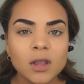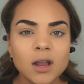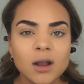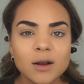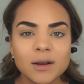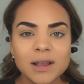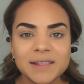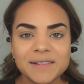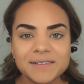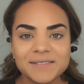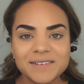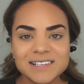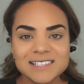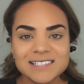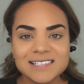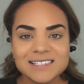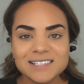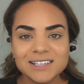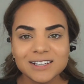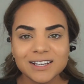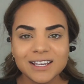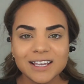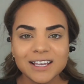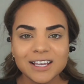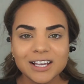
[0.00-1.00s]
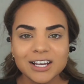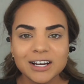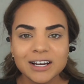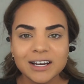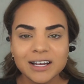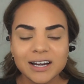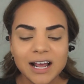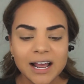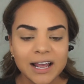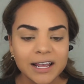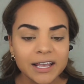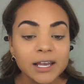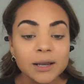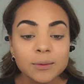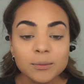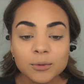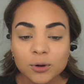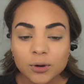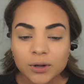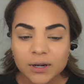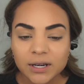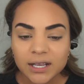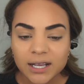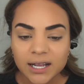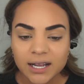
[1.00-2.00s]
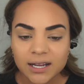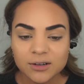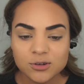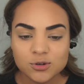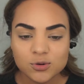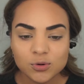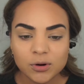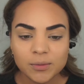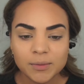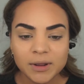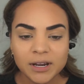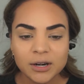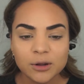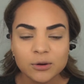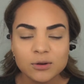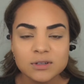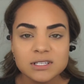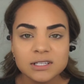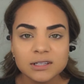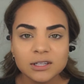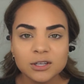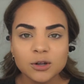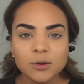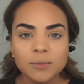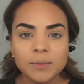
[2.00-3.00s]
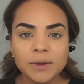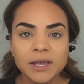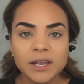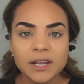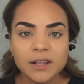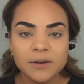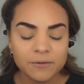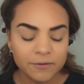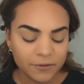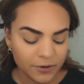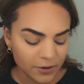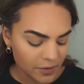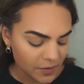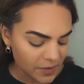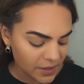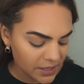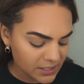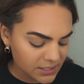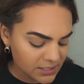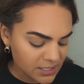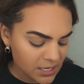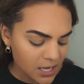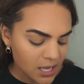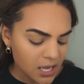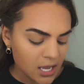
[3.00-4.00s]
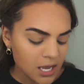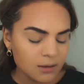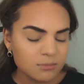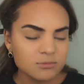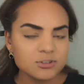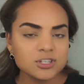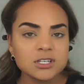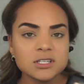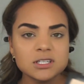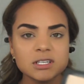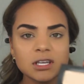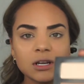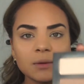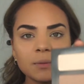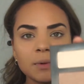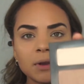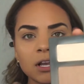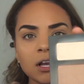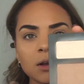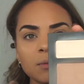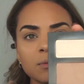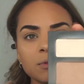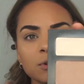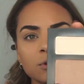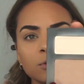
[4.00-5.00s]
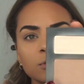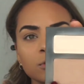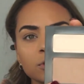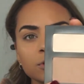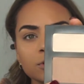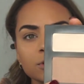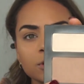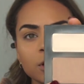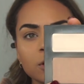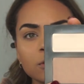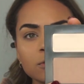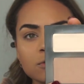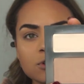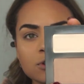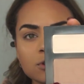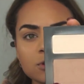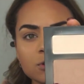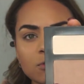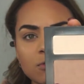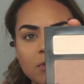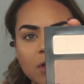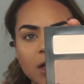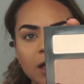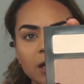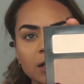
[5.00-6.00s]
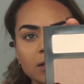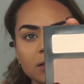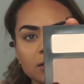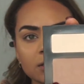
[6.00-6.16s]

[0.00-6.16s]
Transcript: Okay, the face is looking good. I am going to contour my nose a little bit, and for this, I'm just going to pick up the cool tone just so that it